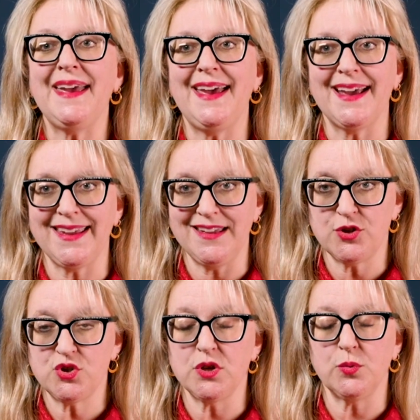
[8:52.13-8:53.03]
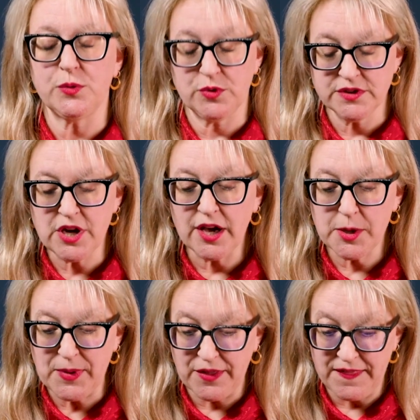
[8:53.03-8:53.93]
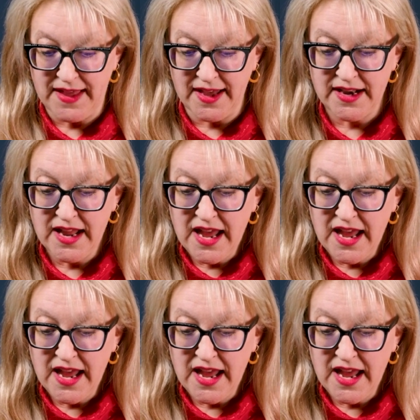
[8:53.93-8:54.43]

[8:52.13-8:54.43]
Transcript: package. So we will talk about that.